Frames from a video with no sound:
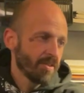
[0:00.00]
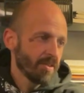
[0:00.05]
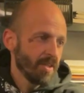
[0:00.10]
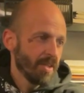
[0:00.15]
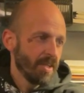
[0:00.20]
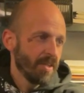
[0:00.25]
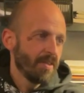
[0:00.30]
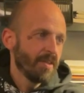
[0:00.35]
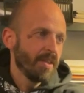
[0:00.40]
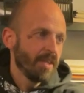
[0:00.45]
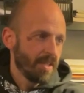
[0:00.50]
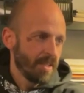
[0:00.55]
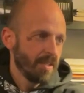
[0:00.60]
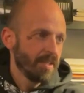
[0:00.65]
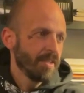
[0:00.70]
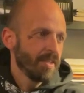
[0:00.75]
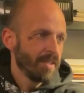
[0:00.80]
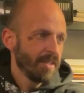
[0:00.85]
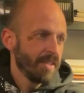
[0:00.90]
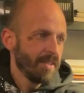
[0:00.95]
I think
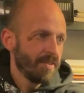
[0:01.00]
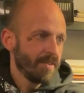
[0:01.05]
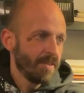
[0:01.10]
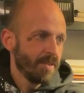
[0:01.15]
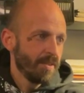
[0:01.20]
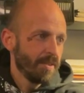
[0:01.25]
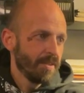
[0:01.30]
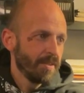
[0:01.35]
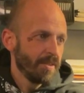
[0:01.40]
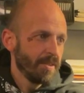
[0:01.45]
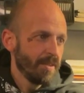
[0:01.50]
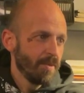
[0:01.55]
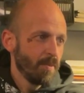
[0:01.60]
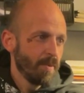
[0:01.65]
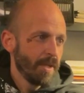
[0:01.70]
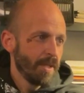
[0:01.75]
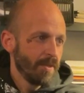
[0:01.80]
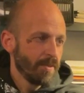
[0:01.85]
it's the way.